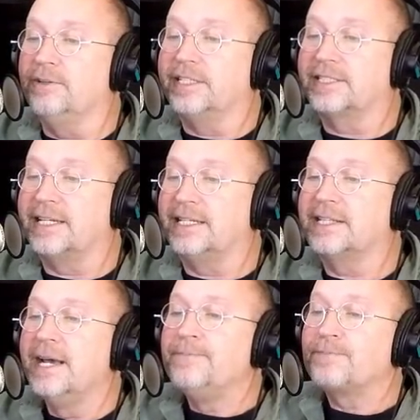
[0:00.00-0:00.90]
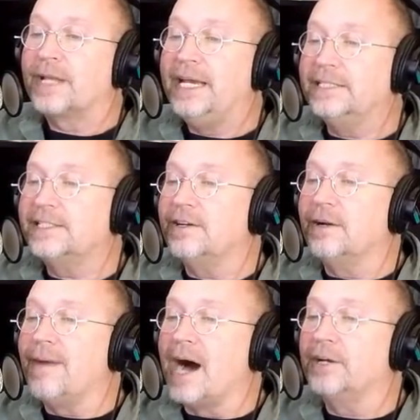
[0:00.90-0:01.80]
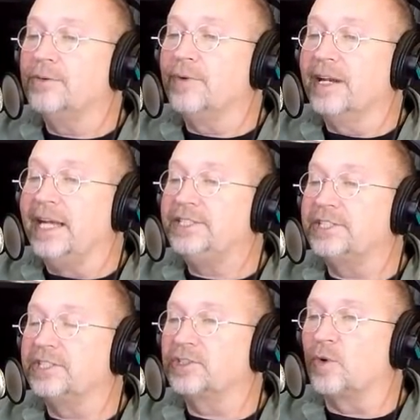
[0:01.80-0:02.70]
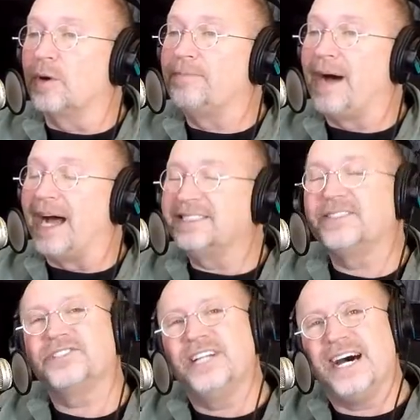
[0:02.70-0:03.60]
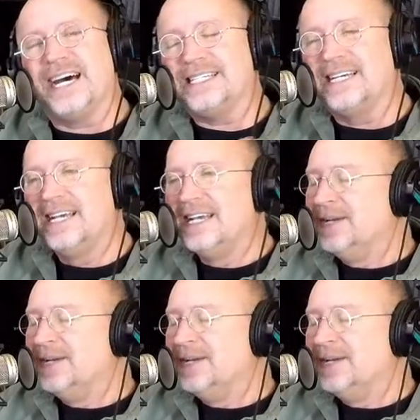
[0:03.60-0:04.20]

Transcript: Lucas says, Is there a modern relation to sauropods? There's not.